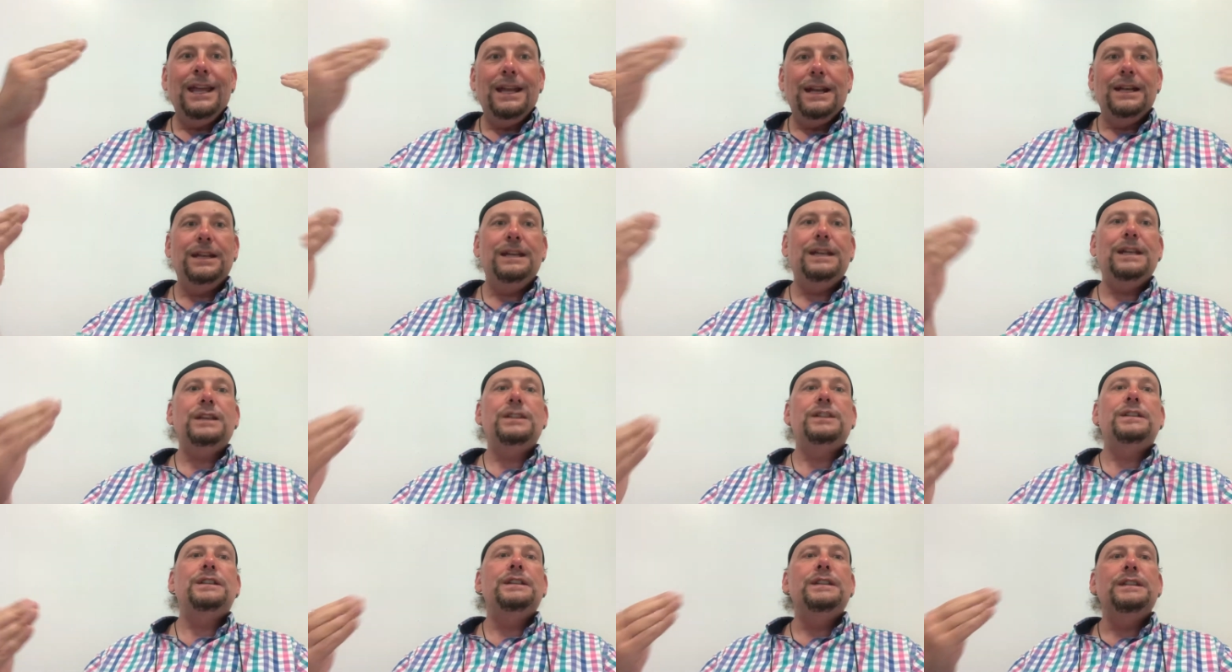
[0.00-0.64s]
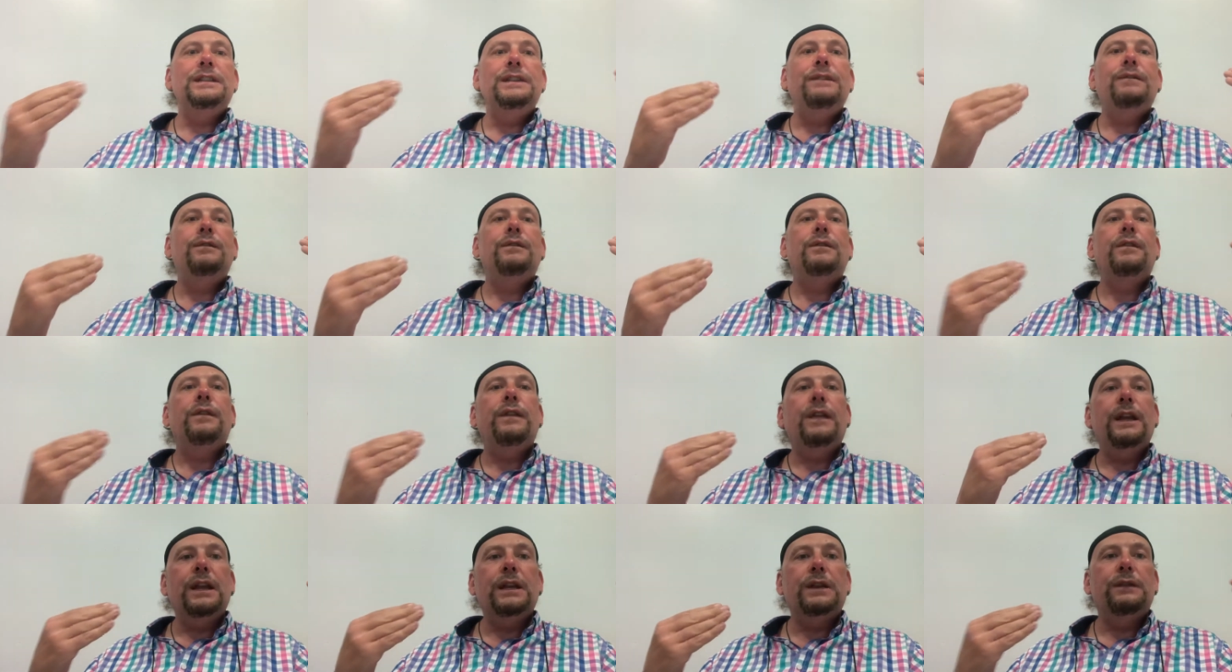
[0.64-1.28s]
And addiction is a
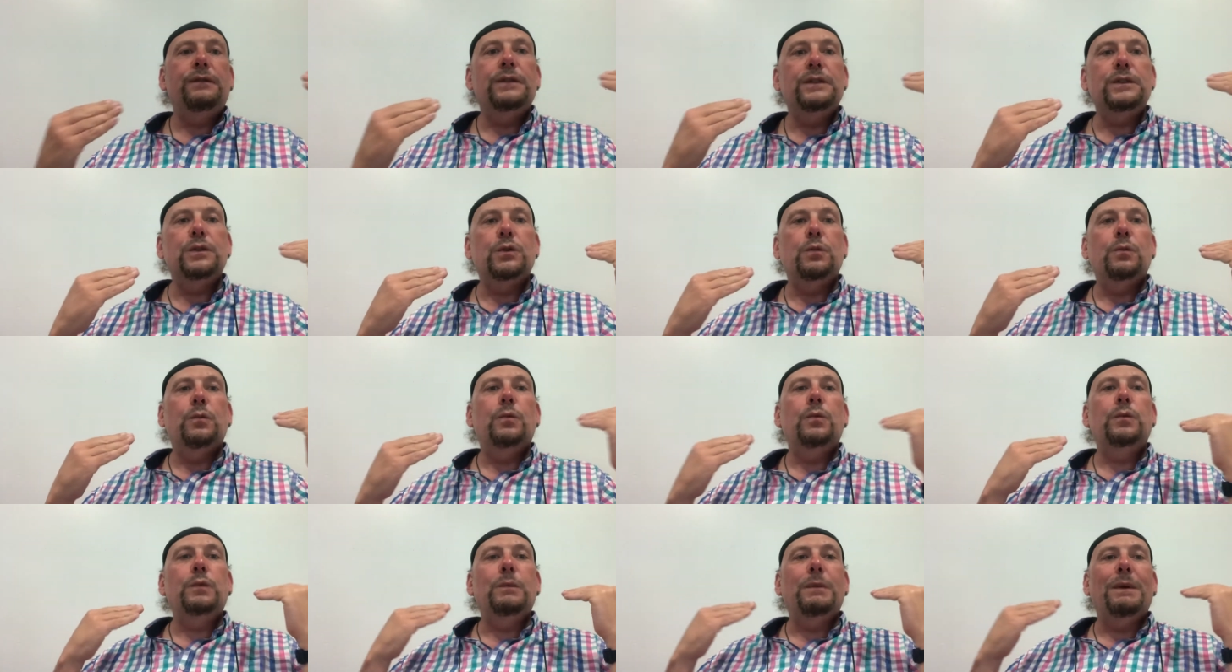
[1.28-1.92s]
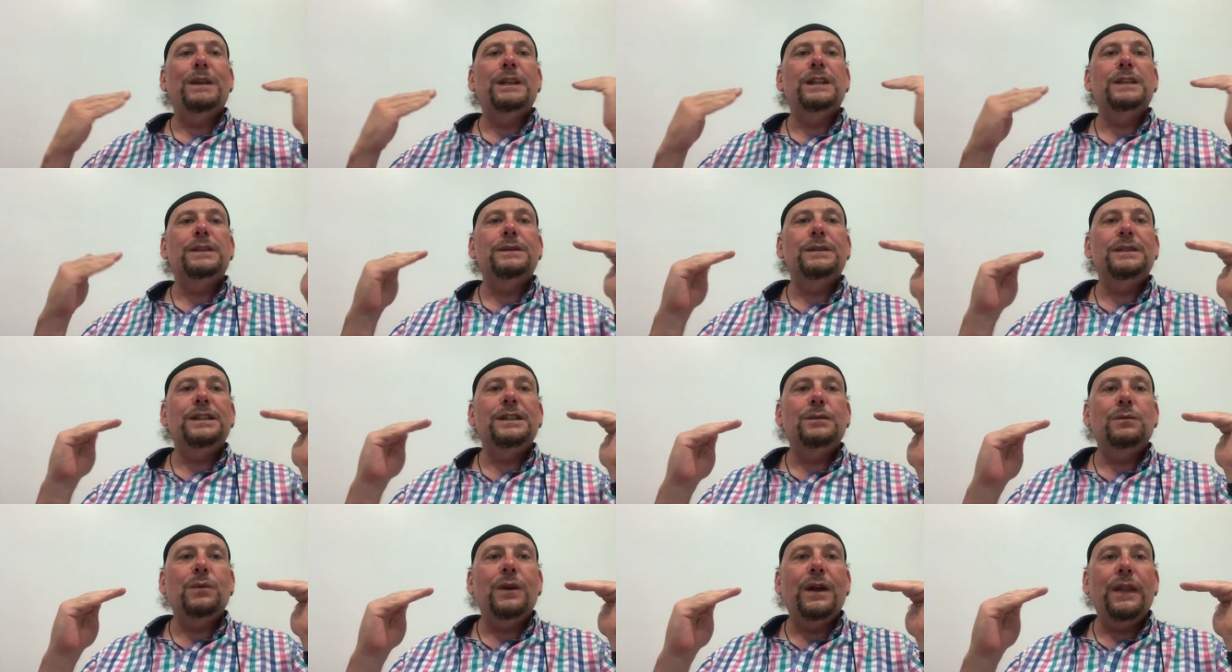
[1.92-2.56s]
different thing to physical dependence.
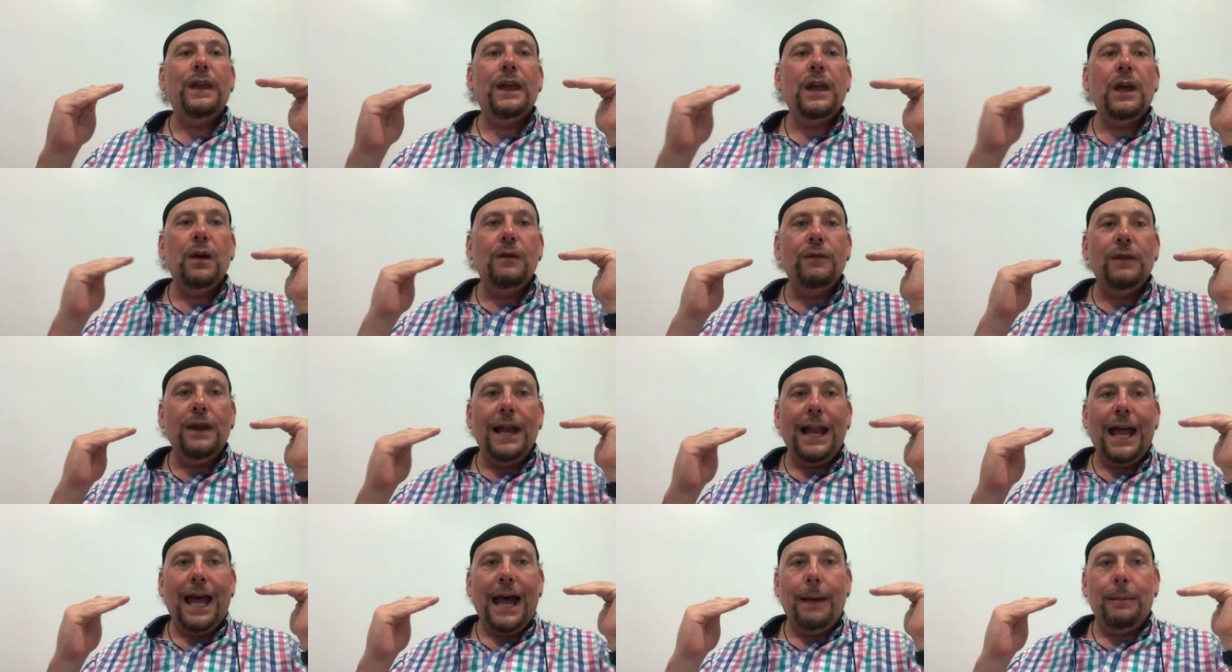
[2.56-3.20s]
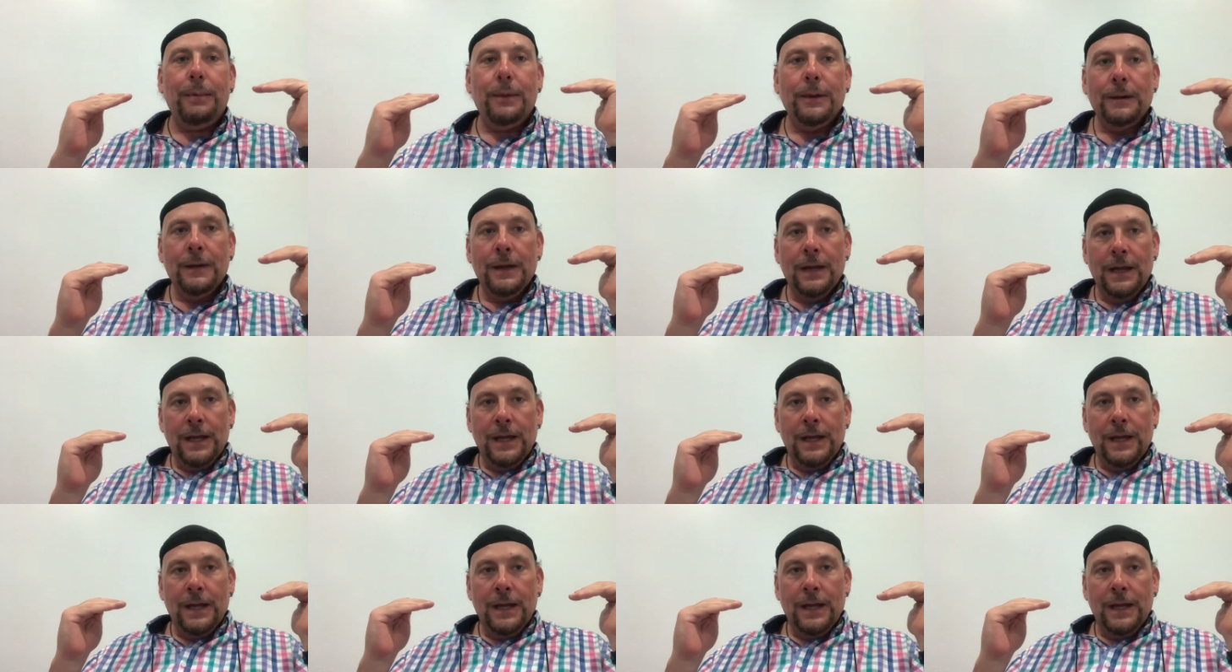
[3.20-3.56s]
This is where they overlap.